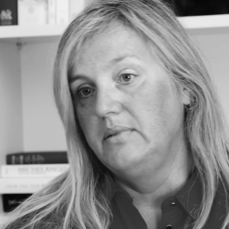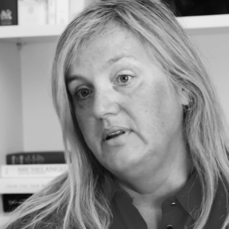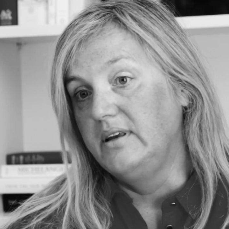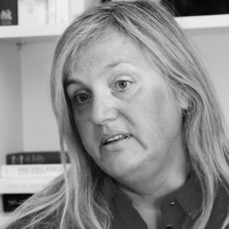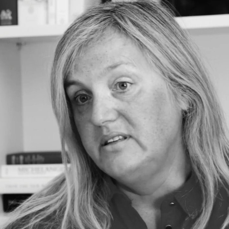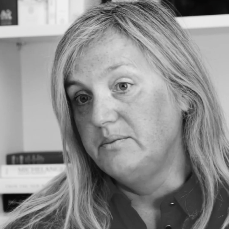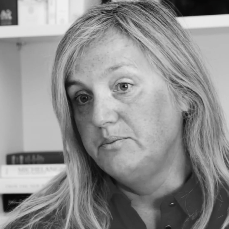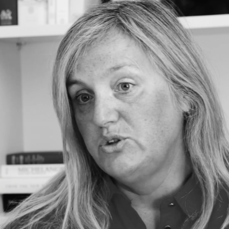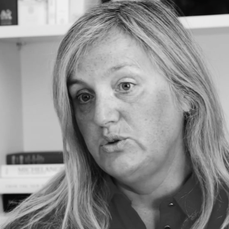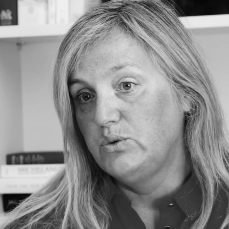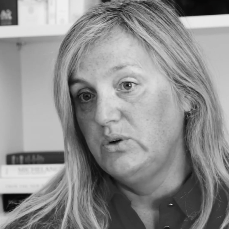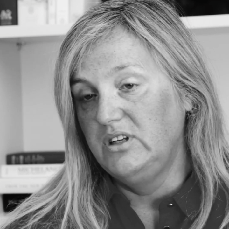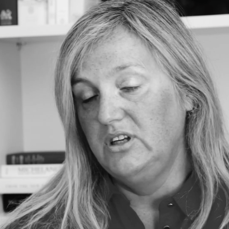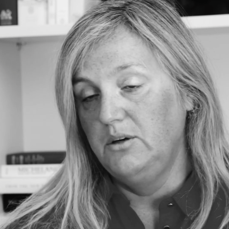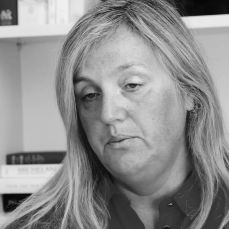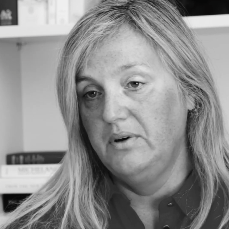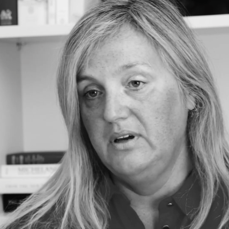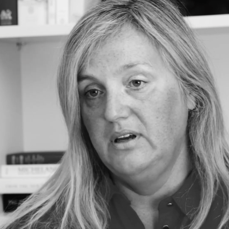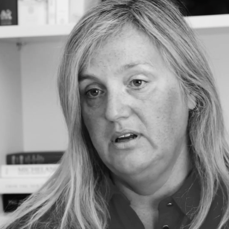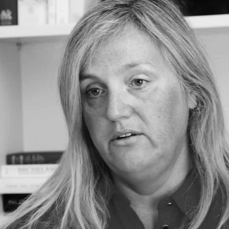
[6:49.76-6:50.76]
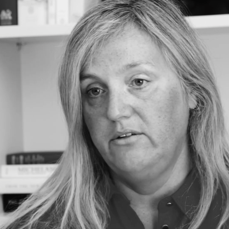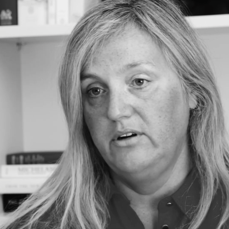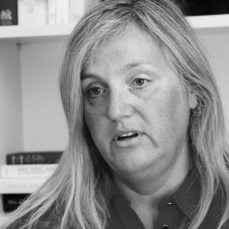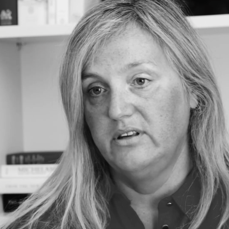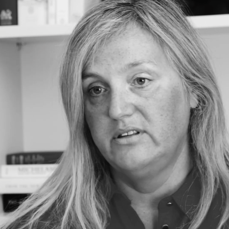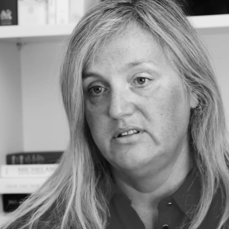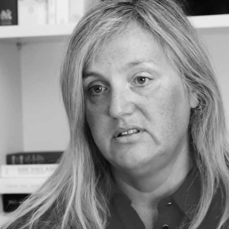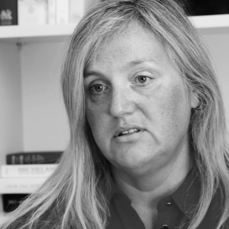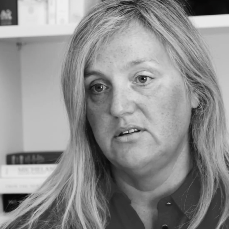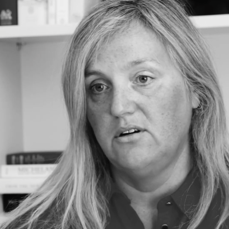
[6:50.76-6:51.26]
bleeding between your
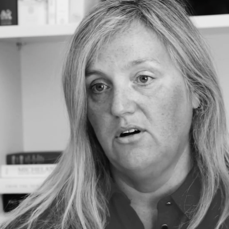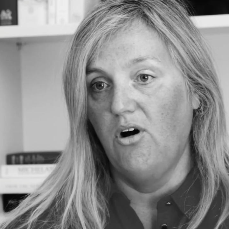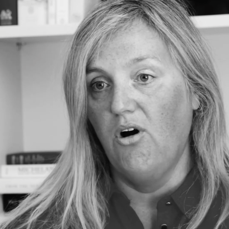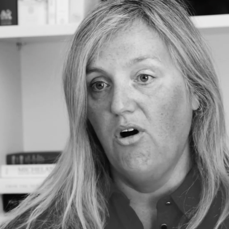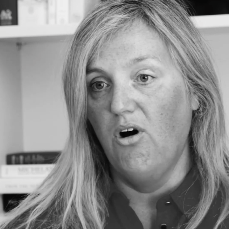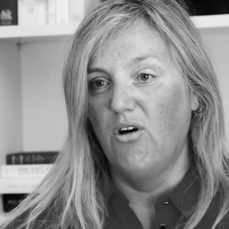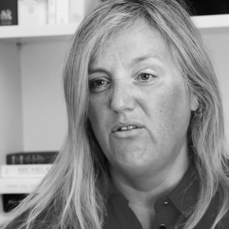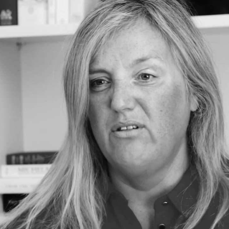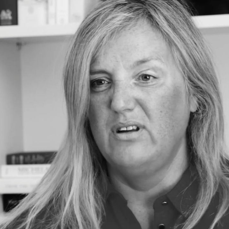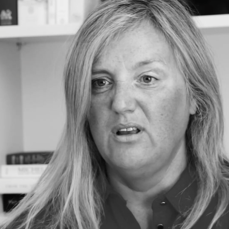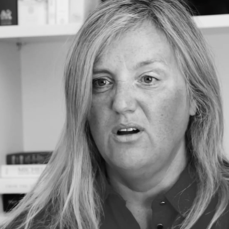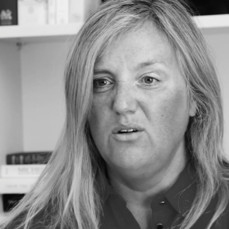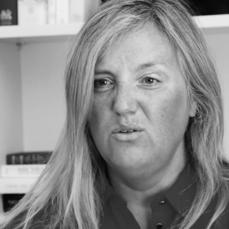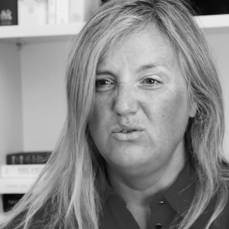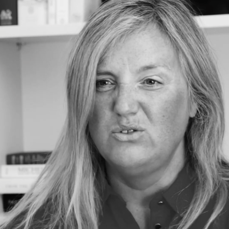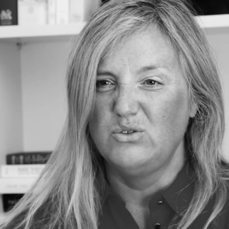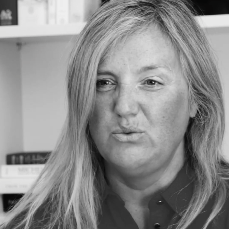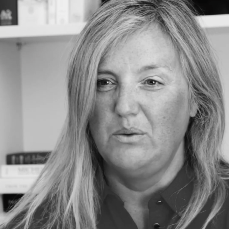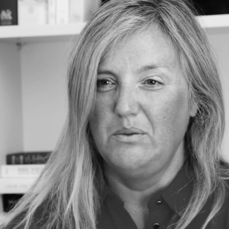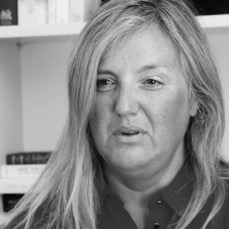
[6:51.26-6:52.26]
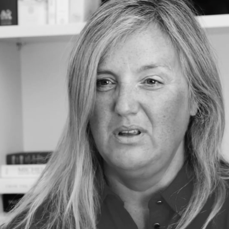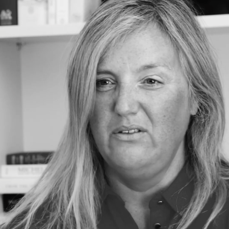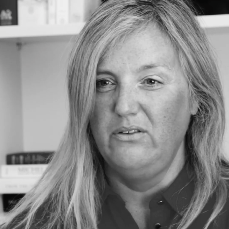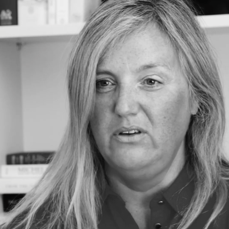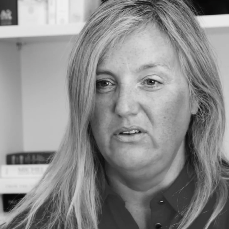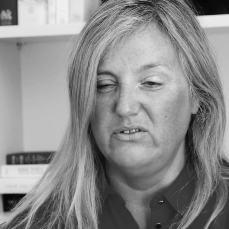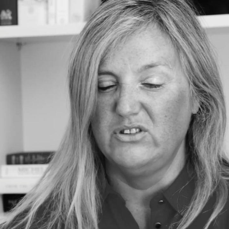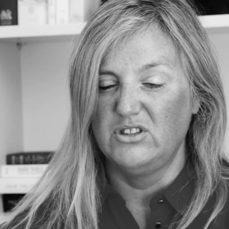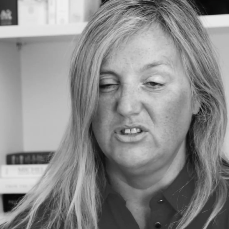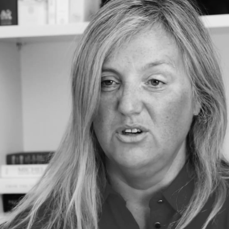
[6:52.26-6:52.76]
periods, or in older women,
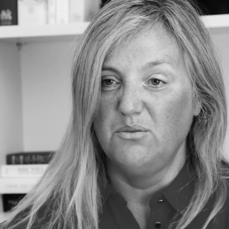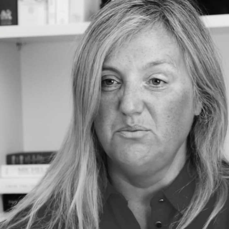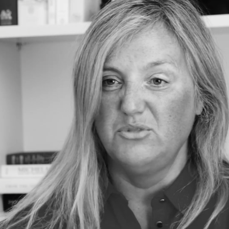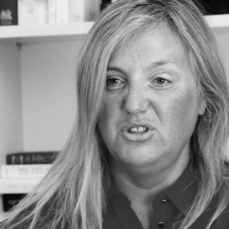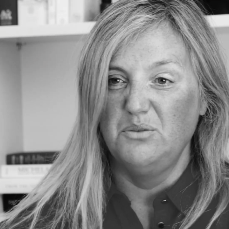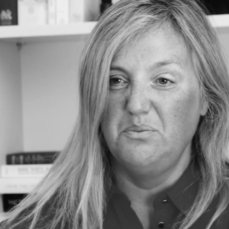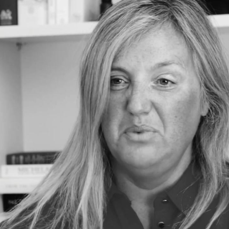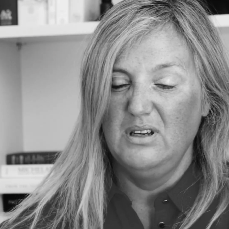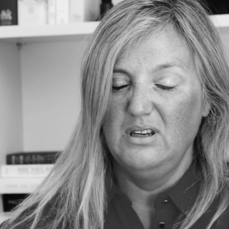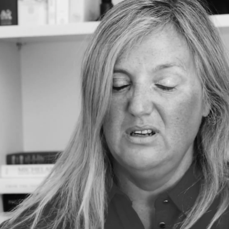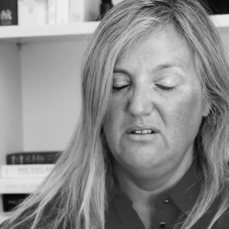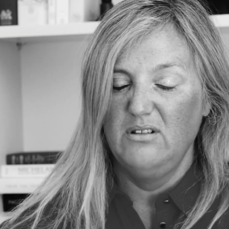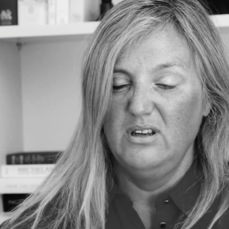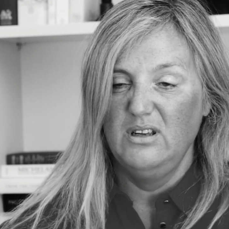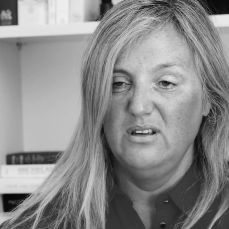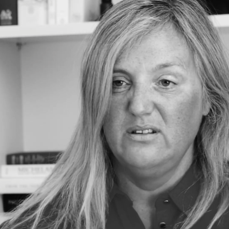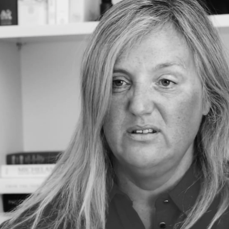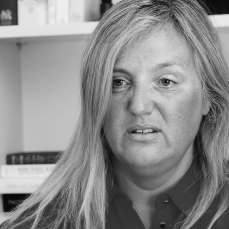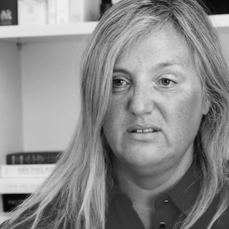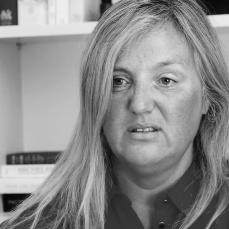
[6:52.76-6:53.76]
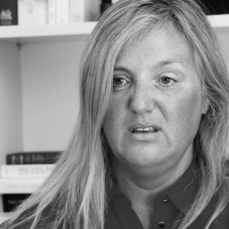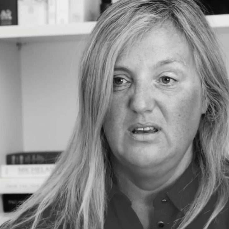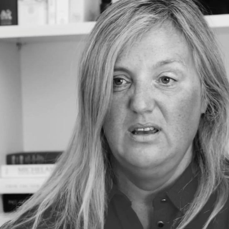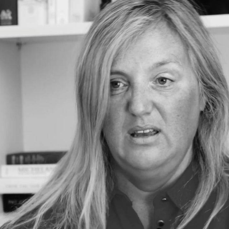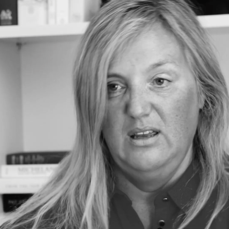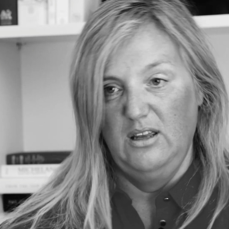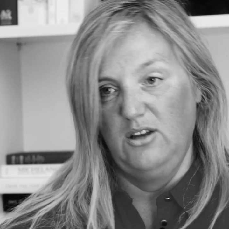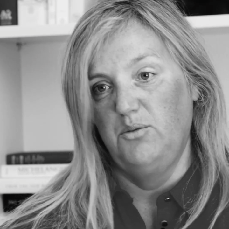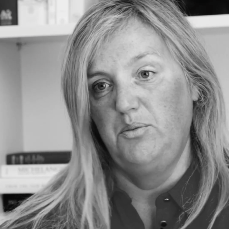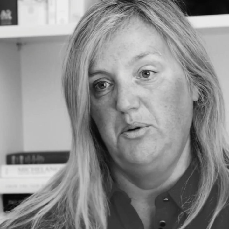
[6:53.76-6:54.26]
if you've stopped your periods,
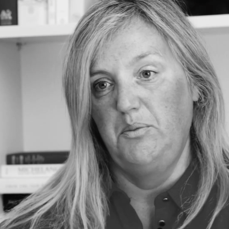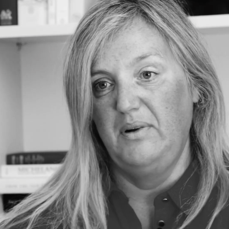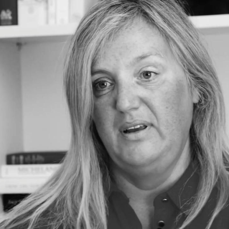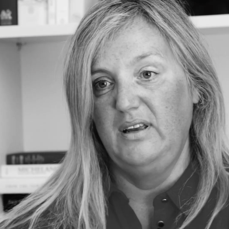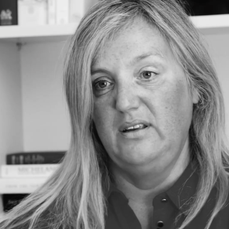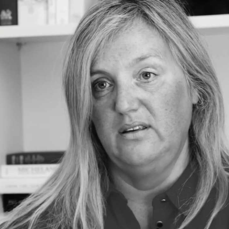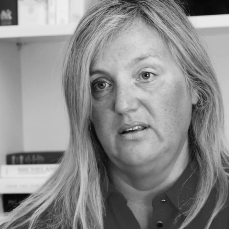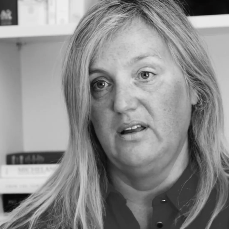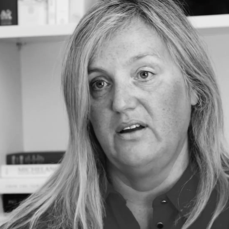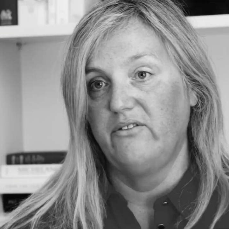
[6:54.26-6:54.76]
it could be bleeding